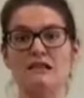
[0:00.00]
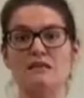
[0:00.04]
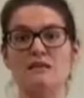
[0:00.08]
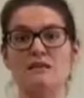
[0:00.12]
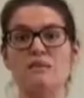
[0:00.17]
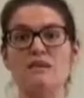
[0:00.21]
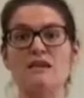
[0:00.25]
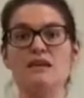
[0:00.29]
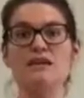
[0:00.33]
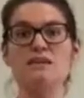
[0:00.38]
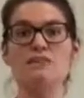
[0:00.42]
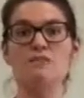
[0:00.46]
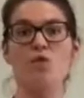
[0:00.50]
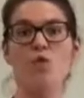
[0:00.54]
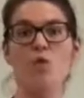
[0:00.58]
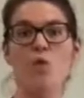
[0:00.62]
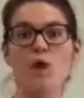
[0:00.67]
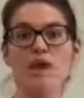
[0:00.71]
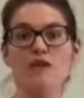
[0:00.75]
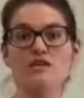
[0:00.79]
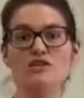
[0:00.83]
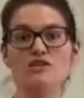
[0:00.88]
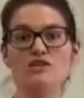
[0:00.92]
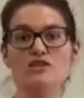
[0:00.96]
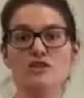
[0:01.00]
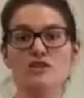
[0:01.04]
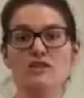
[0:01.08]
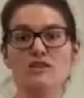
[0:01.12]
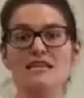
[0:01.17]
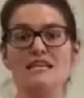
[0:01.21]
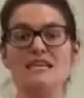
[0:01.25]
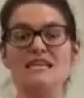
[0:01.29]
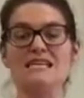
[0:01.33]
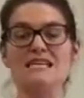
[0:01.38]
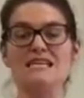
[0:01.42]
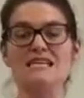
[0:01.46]
that made them
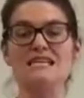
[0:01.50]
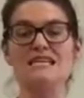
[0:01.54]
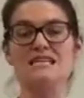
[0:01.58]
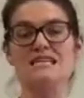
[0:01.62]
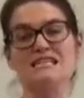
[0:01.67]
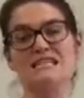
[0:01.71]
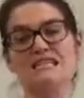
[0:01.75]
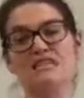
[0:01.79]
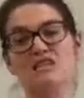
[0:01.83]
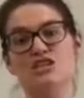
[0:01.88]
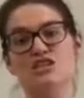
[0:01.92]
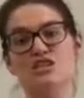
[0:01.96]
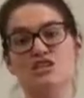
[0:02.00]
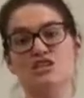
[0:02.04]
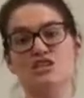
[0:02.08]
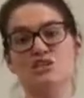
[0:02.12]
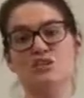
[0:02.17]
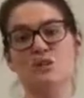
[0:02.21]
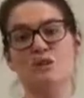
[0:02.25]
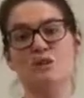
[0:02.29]
question easy distinctions